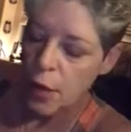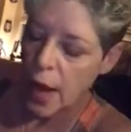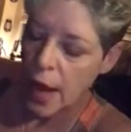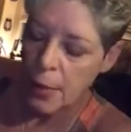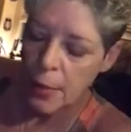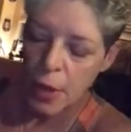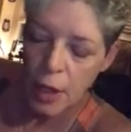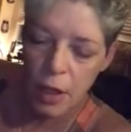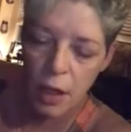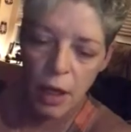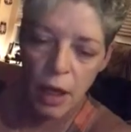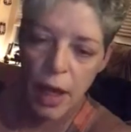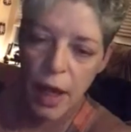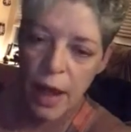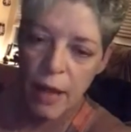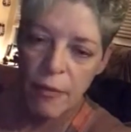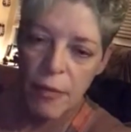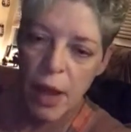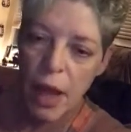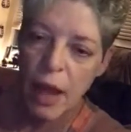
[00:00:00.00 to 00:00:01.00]
I'm not going to
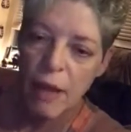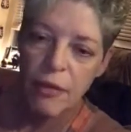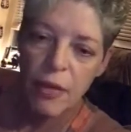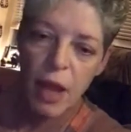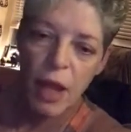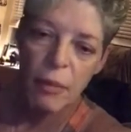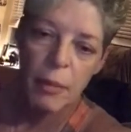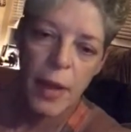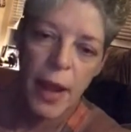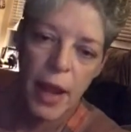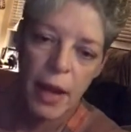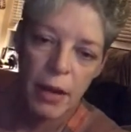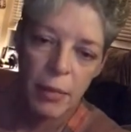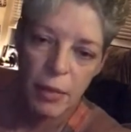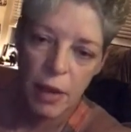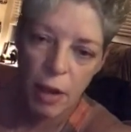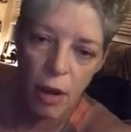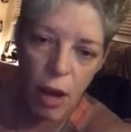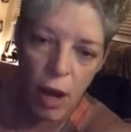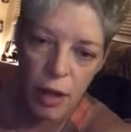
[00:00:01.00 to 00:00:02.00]
lie, but I've gotten mad
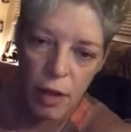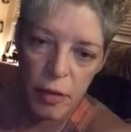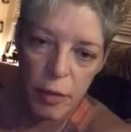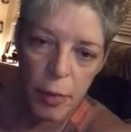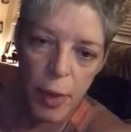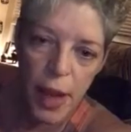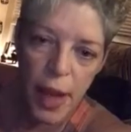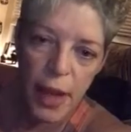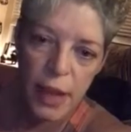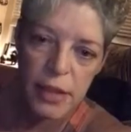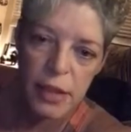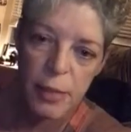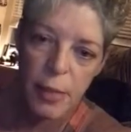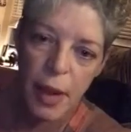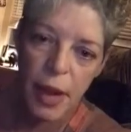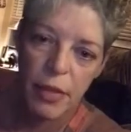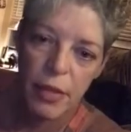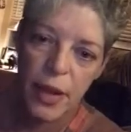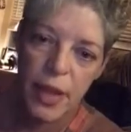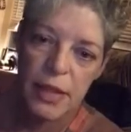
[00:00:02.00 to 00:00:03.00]
at God in the past
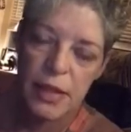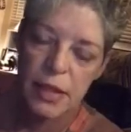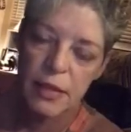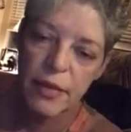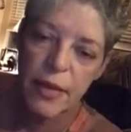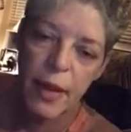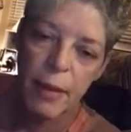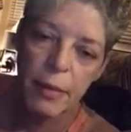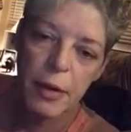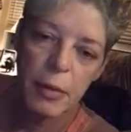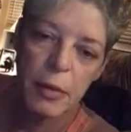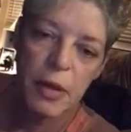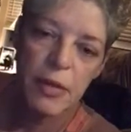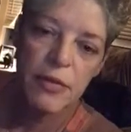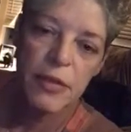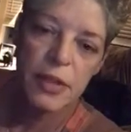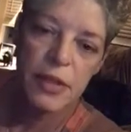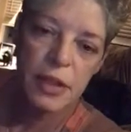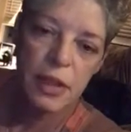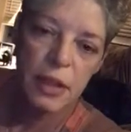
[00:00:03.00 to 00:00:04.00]
about things that have happened to me
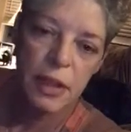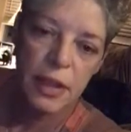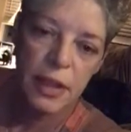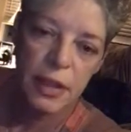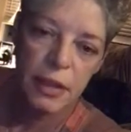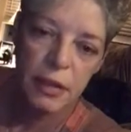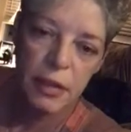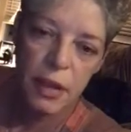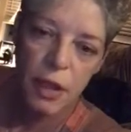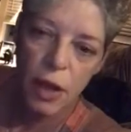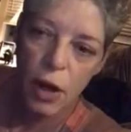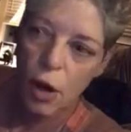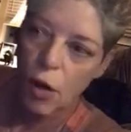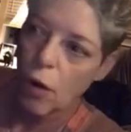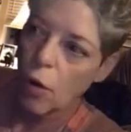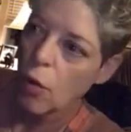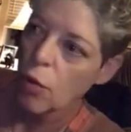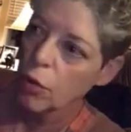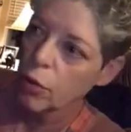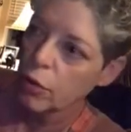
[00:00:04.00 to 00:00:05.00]
physically,
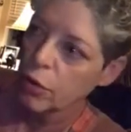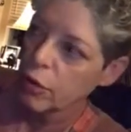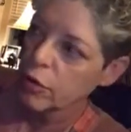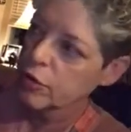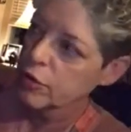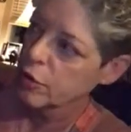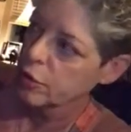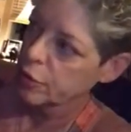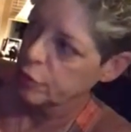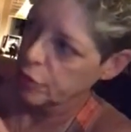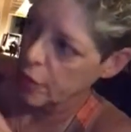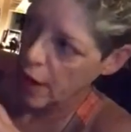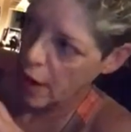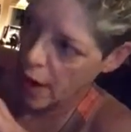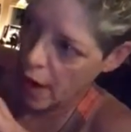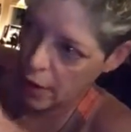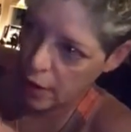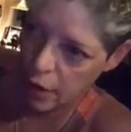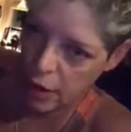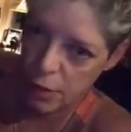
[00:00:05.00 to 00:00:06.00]
or
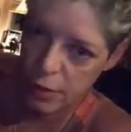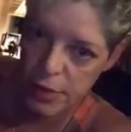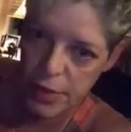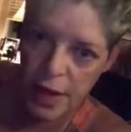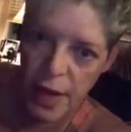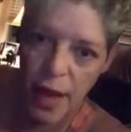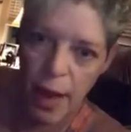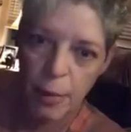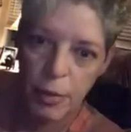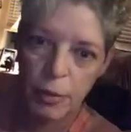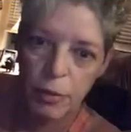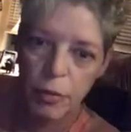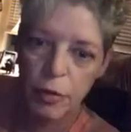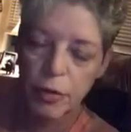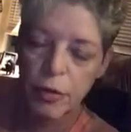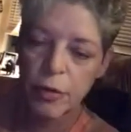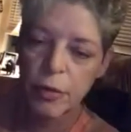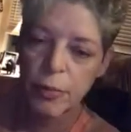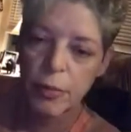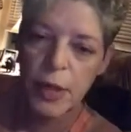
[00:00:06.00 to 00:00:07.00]
outcomes that happen
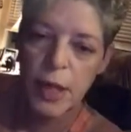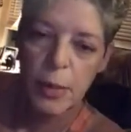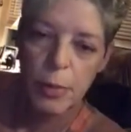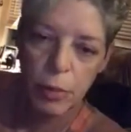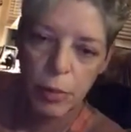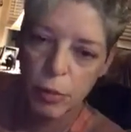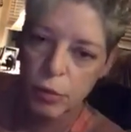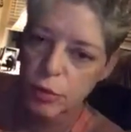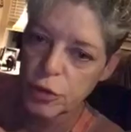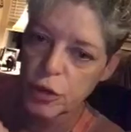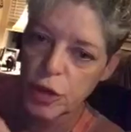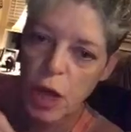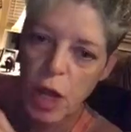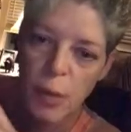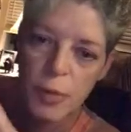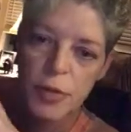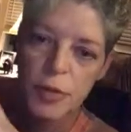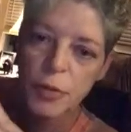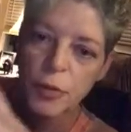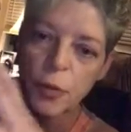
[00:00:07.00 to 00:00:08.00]
with people or
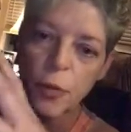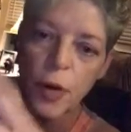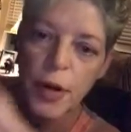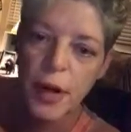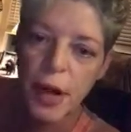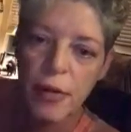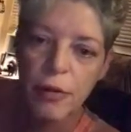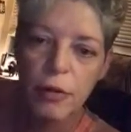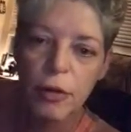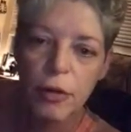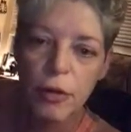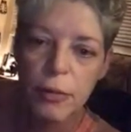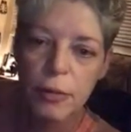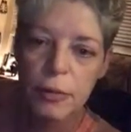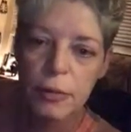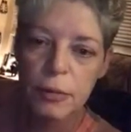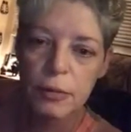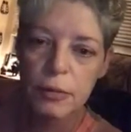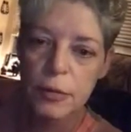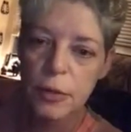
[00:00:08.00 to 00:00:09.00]
jobs or whatever,
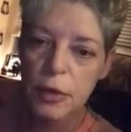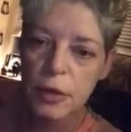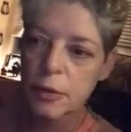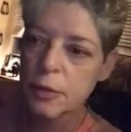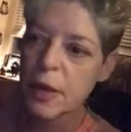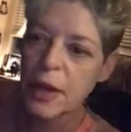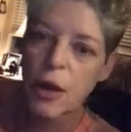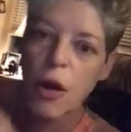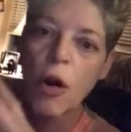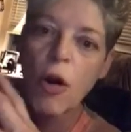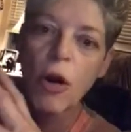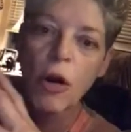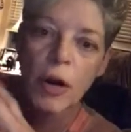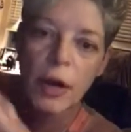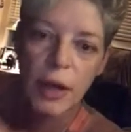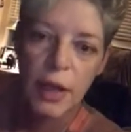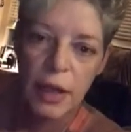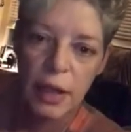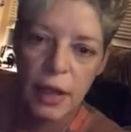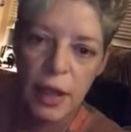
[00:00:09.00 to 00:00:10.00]
my
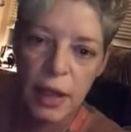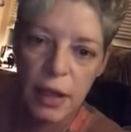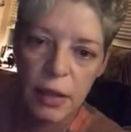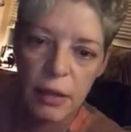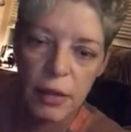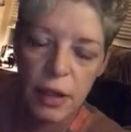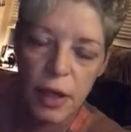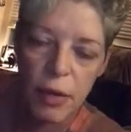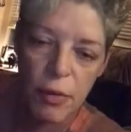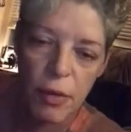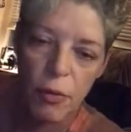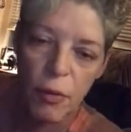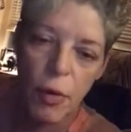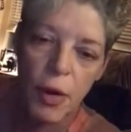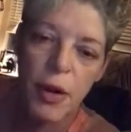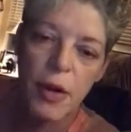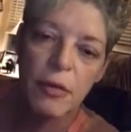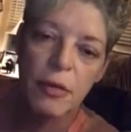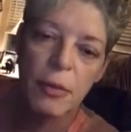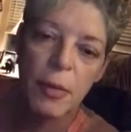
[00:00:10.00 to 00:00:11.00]
car getting hit, you know,
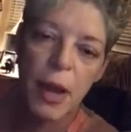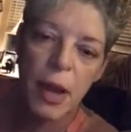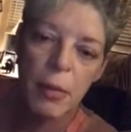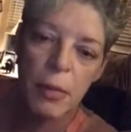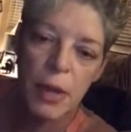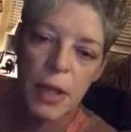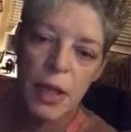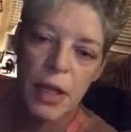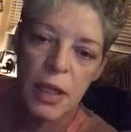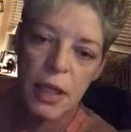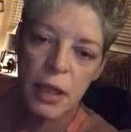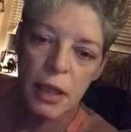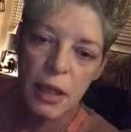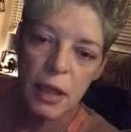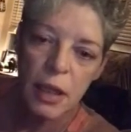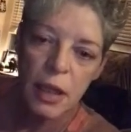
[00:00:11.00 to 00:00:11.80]
whatever it might be.